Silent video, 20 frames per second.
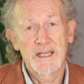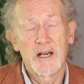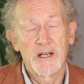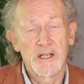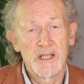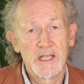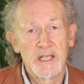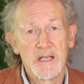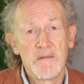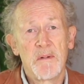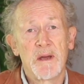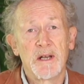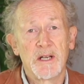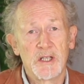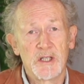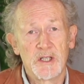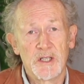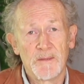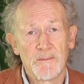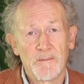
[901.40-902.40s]
our deep
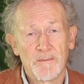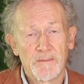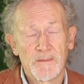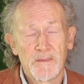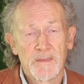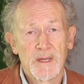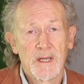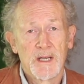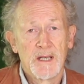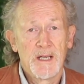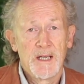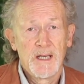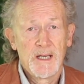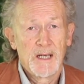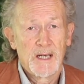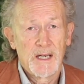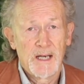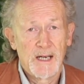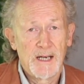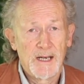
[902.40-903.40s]
energy.
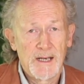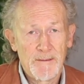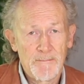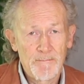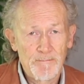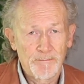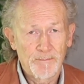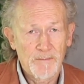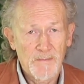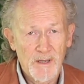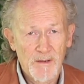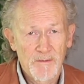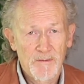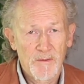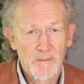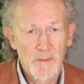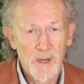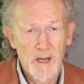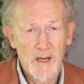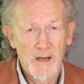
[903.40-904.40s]

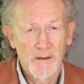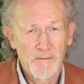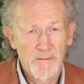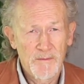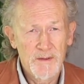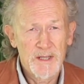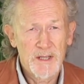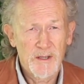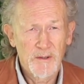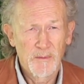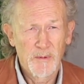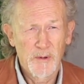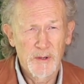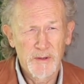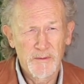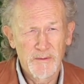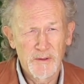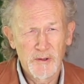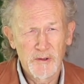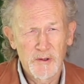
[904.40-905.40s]
From a physical point
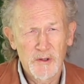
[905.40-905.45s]
of view,